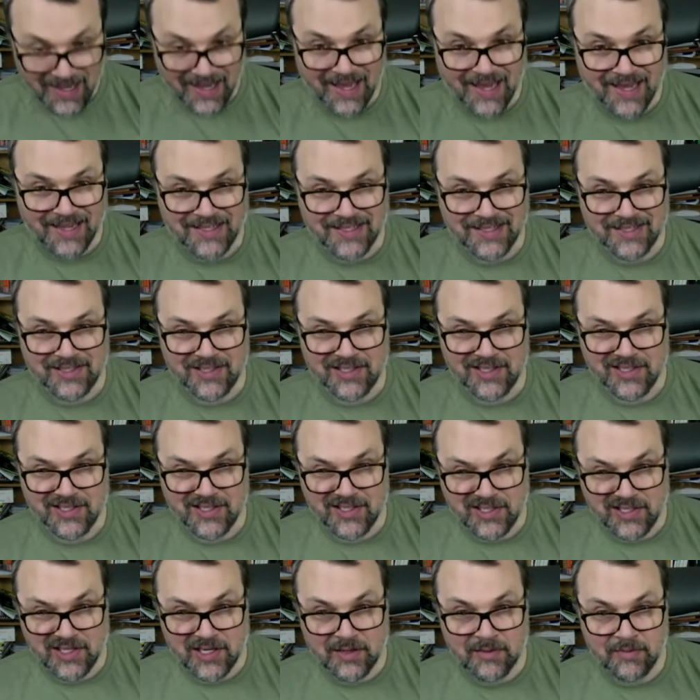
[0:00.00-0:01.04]
as the
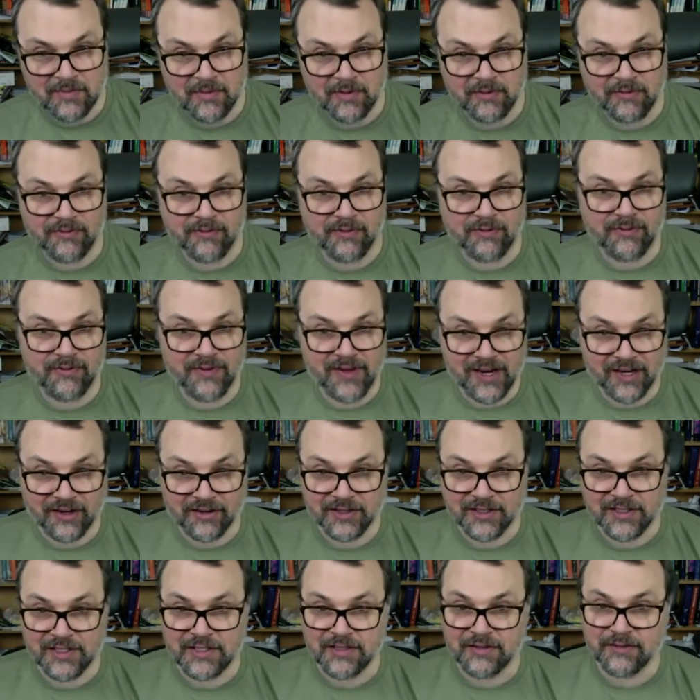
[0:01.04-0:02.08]
sum of the
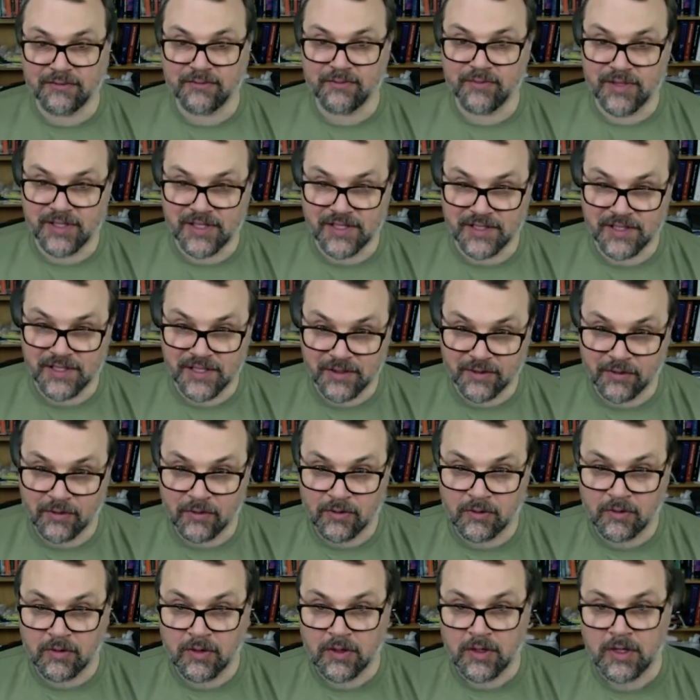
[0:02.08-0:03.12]
variance of
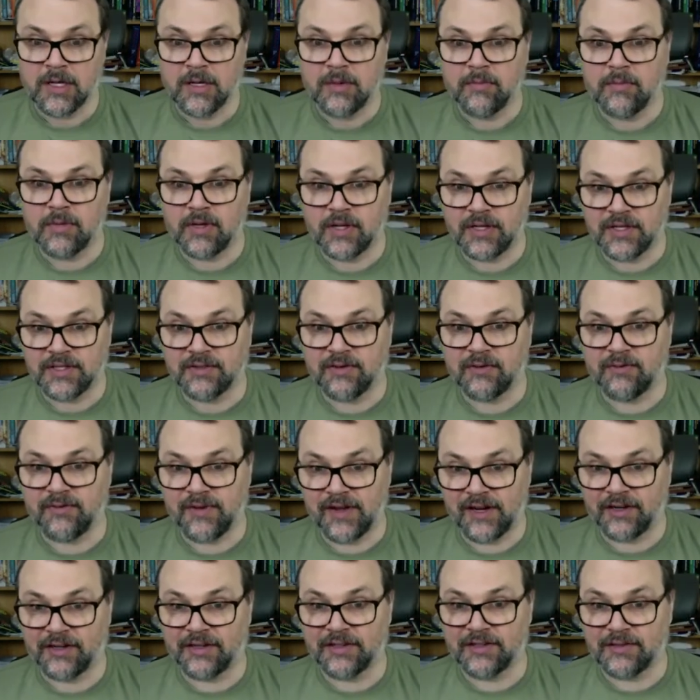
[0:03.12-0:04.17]
b0 plus the
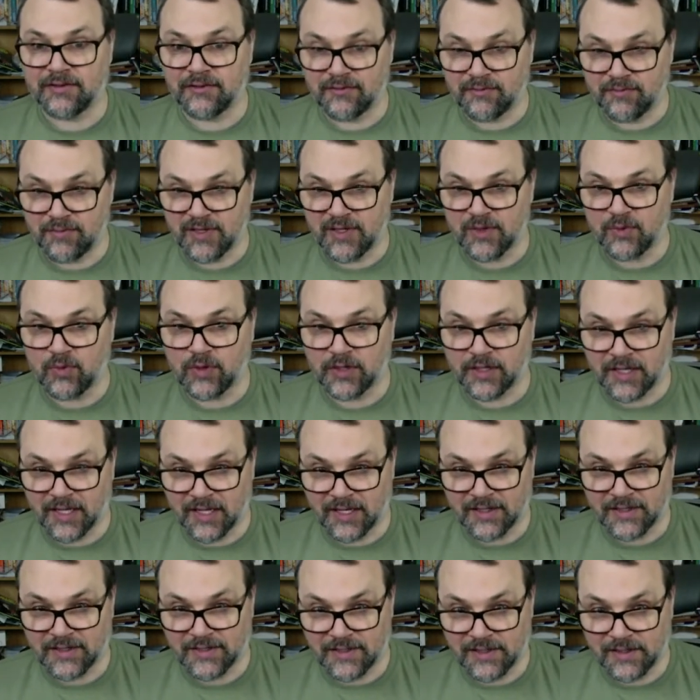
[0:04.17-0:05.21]
variance of b1
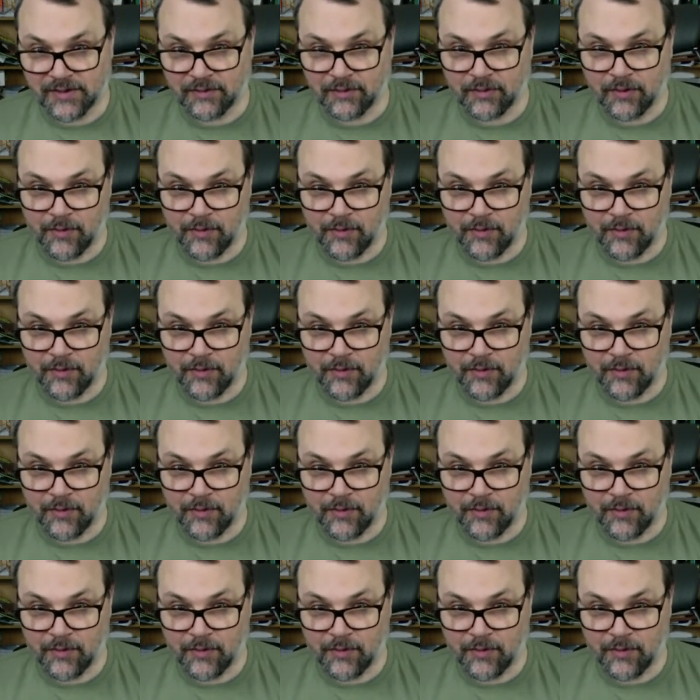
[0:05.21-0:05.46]
x0.